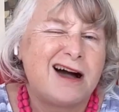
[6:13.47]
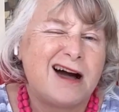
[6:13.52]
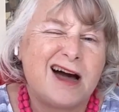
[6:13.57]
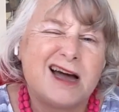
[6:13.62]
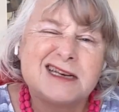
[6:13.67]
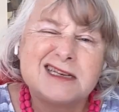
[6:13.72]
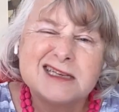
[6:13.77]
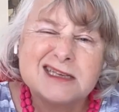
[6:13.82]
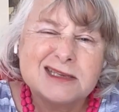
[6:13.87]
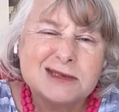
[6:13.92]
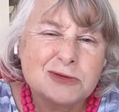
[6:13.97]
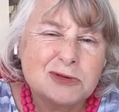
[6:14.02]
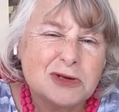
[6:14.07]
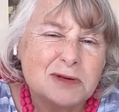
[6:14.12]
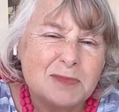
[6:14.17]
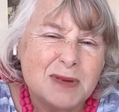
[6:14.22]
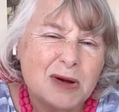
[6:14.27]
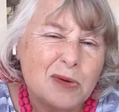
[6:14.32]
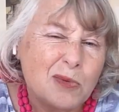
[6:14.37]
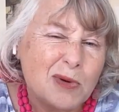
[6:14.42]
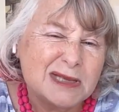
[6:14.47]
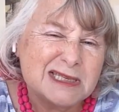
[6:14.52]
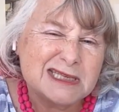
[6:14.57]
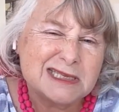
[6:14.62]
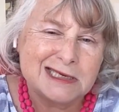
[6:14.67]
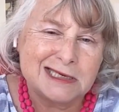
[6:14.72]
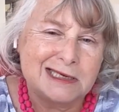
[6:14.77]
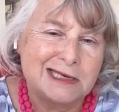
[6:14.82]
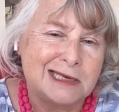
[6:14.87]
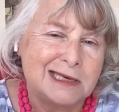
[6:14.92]
I just do it about
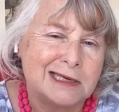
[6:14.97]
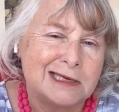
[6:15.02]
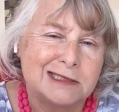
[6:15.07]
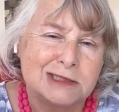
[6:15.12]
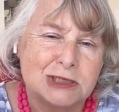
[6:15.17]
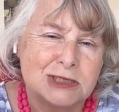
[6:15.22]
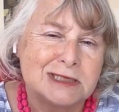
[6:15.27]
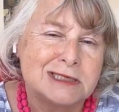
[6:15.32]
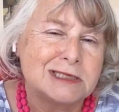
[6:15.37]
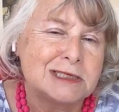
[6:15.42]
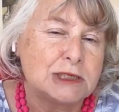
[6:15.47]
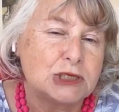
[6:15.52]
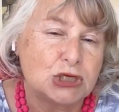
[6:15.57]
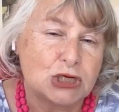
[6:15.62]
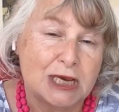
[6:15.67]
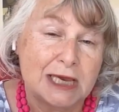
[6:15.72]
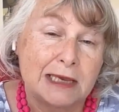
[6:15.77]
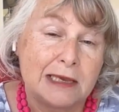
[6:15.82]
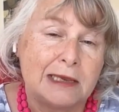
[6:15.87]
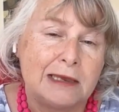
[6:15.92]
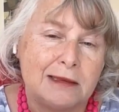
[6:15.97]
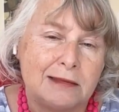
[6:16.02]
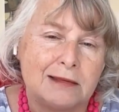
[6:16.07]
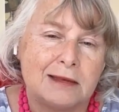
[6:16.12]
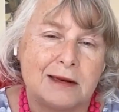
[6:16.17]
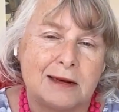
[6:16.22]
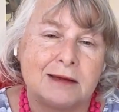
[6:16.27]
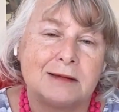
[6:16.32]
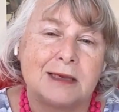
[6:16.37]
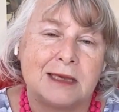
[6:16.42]
once a year just to check in
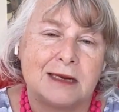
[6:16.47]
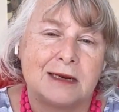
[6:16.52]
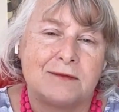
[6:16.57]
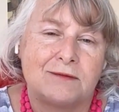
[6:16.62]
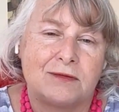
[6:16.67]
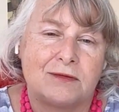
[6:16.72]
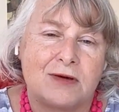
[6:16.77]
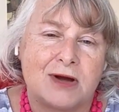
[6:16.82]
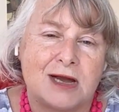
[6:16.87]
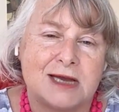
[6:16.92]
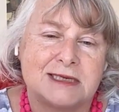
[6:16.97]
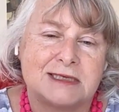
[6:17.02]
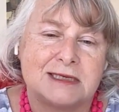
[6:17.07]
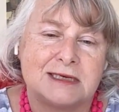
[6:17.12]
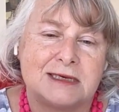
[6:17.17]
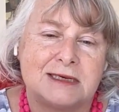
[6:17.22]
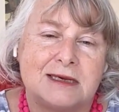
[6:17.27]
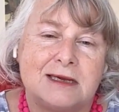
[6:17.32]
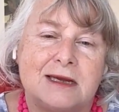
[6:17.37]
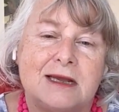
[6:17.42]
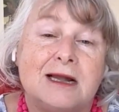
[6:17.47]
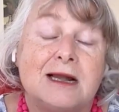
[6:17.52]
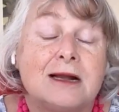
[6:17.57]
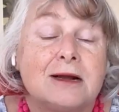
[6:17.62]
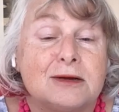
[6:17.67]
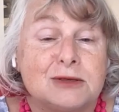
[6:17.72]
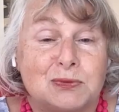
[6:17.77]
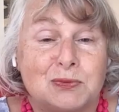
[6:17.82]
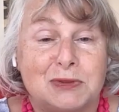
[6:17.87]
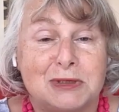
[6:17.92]
that I'm getting variety,
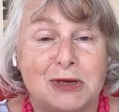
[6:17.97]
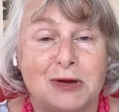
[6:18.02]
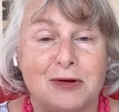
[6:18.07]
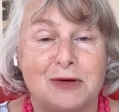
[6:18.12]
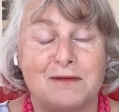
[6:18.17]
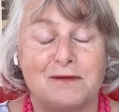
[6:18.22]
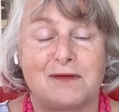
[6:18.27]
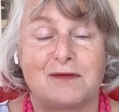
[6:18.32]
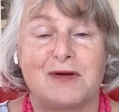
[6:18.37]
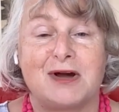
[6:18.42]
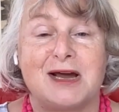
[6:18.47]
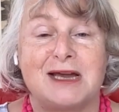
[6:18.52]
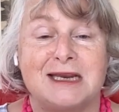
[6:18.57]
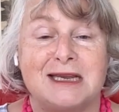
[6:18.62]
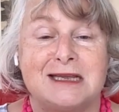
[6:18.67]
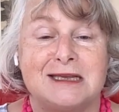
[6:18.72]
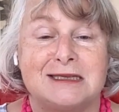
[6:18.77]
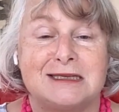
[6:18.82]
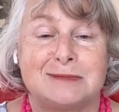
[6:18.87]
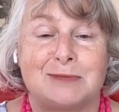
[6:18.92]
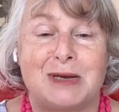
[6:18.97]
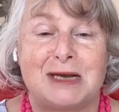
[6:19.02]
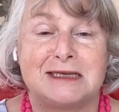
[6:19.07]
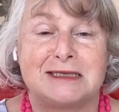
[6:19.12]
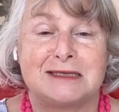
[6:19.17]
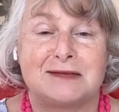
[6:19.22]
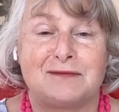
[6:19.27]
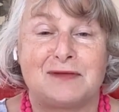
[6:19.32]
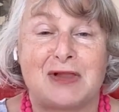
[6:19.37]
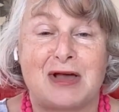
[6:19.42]
because we know variety is
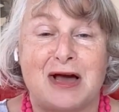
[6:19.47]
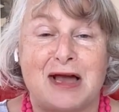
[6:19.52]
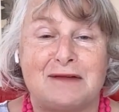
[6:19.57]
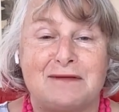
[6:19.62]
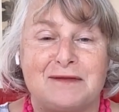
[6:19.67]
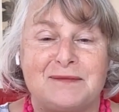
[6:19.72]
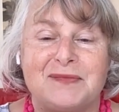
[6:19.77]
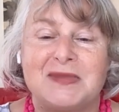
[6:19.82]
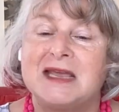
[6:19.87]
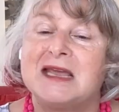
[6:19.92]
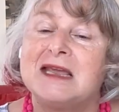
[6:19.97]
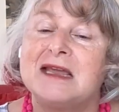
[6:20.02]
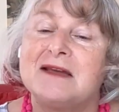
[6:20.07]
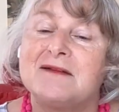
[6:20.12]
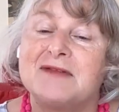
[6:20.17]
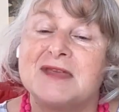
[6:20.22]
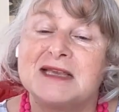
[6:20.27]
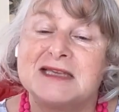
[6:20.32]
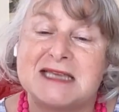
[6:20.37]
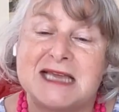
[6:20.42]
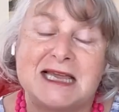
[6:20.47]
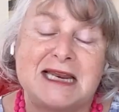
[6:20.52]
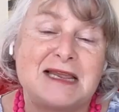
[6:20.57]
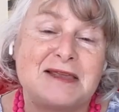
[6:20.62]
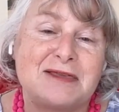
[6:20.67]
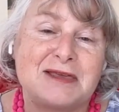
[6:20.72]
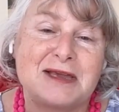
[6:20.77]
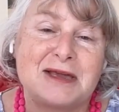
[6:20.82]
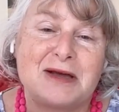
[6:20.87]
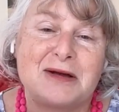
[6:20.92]
spice of life. If there's
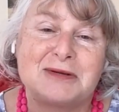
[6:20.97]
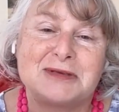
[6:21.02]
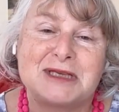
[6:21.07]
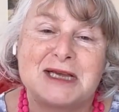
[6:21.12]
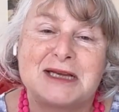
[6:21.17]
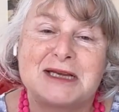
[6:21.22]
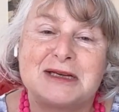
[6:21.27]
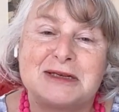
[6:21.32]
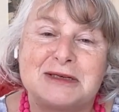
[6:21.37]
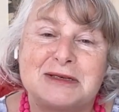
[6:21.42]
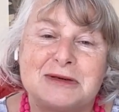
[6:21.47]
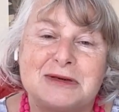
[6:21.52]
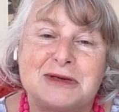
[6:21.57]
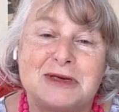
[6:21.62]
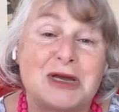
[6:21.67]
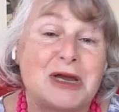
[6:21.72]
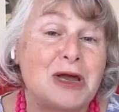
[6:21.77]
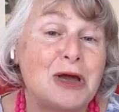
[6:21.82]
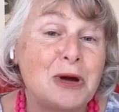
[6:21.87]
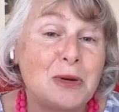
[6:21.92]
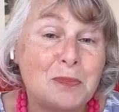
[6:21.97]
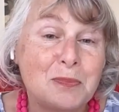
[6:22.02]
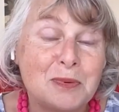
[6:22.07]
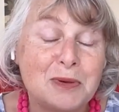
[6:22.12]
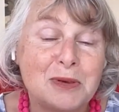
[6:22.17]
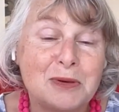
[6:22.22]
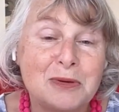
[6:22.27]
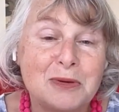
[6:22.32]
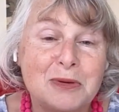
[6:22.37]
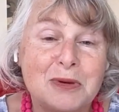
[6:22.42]
anything else I can do to help
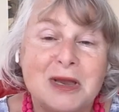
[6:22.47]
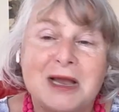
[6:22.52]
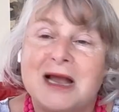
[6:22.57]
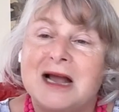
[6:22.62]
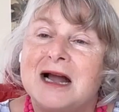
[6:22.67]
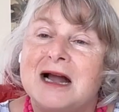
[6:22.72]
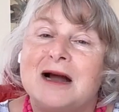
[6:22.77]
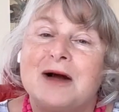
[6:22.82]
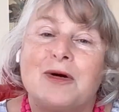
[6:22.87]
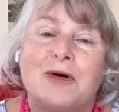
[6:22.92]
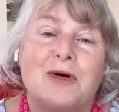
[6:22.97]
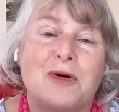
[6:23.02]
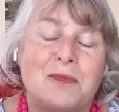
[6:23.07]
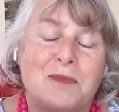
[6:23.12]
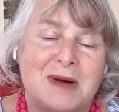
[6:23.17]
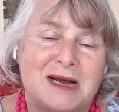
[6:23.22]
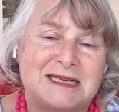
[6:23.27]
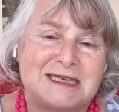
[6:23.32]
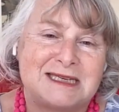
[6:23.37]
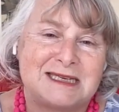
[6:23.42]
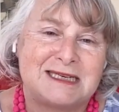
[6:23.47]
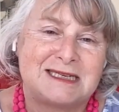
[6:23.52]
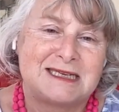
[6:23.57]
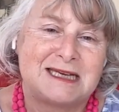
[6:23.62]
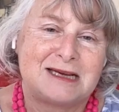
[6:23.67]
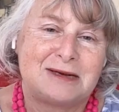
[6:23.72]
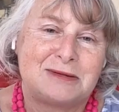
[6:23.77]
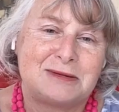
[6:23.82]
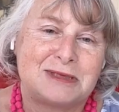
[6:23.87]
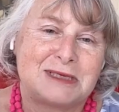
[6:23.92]
you, all my
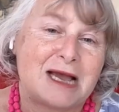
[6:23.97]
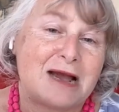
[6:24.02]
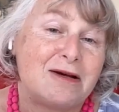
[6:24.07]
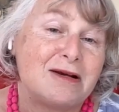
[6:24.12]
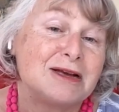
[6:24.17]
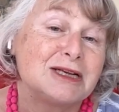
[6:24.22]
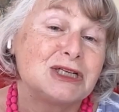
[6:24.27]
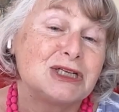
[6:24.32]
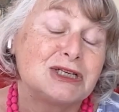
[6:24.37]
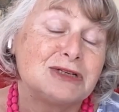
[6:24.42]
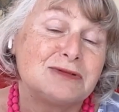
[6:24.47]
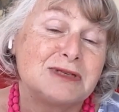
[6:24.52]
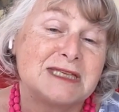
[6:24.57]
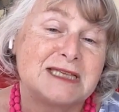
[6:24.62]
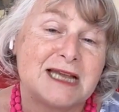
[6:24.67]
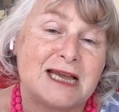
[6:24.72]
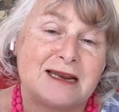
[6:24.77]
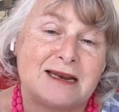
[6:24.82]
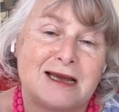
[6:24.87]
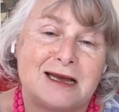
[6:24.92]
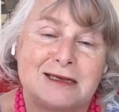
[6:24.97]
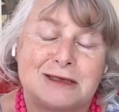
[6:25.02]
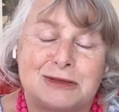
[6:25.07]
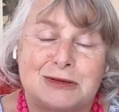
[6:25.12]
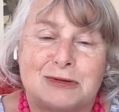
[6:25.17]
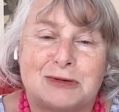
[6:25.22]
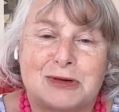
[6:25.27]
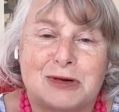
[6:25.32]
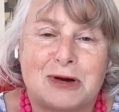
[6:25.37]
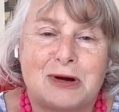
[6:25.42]
details are at
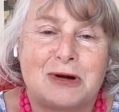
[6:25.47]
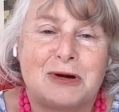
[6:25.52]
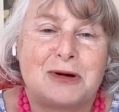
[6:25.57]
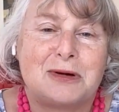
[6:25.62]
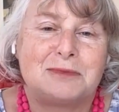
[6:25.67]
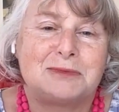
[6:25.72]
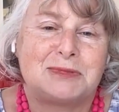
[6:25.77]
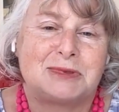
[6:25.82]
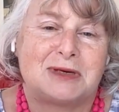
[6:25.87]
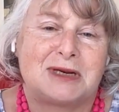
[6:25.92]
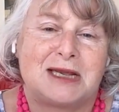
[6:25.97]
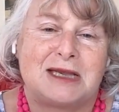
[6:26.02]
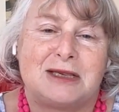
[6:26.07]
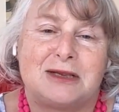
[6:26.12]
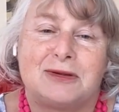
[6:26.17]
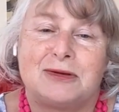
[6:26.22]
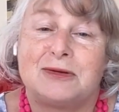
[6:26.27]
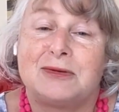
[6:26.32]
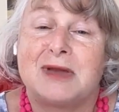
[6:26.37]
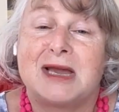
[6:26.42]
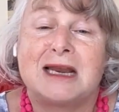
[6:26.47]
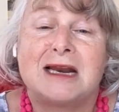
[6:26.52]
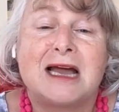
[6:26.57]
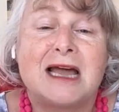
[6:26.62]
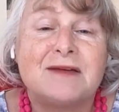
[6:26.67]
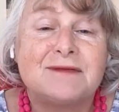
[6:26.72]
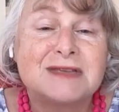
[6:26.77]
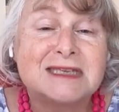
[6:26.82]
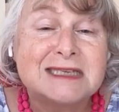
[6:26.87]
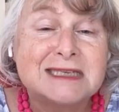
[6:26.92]
gillstannard.com.au, and I
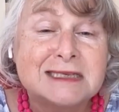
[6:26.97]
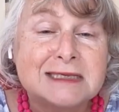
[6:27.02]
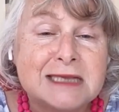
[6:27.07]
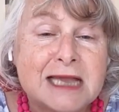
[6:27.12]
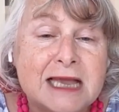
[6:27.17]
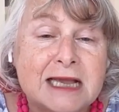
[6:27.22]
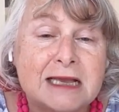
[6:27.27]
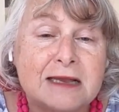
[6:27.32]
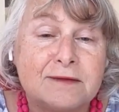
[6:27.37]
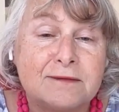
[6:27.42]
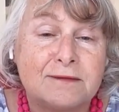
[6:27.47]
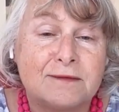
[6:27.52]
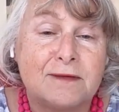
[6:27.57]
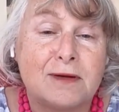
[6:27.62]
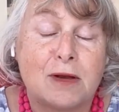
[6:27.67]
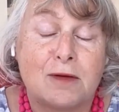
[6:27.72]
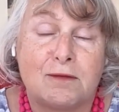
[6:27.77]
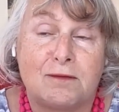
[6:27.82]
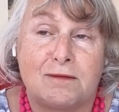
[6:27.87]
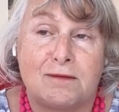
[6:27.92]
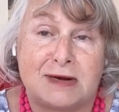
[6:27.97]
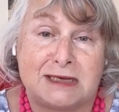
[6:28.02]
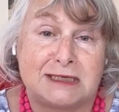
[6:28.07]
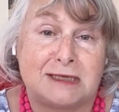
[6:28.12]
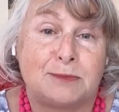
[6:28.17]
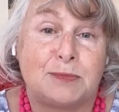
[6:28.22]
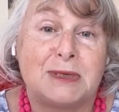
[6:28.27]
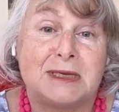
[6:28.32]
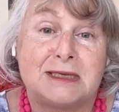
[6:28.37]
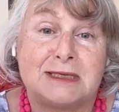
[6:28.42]
have a stack of
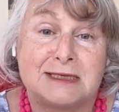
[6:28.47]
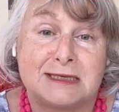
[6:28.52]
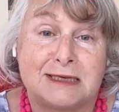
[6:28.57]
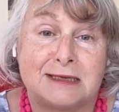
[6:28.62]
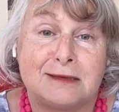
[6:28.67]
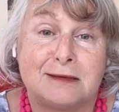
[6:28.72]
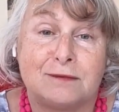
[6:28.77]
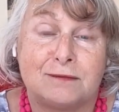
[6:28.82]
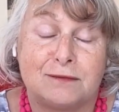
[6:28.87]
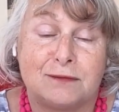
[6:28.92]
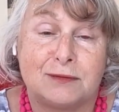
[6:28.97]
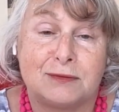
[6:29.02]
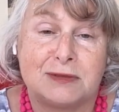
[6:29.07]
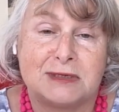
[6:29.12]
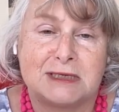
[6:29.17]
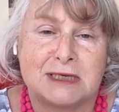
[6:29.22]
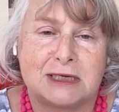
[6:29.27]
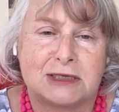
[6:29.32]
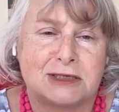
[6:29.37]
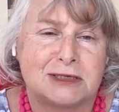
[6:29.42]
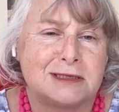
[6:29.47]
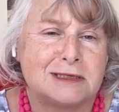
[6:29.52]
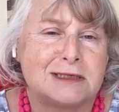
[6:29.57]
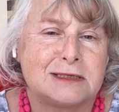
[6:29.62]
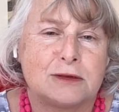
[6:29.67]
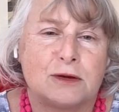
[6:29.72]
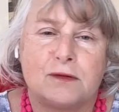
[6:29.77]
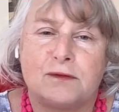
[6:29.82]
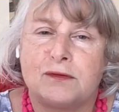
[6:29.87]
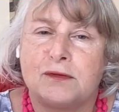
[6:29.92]
recipes in the food section.
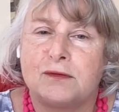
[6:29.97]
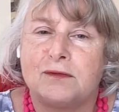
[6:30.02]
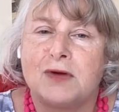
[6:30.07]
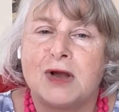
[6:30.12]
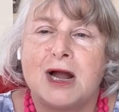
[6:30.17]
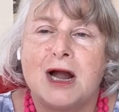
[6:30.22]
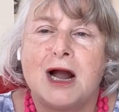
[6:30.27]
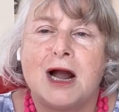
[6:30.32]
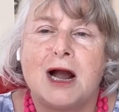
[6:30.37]
So if you've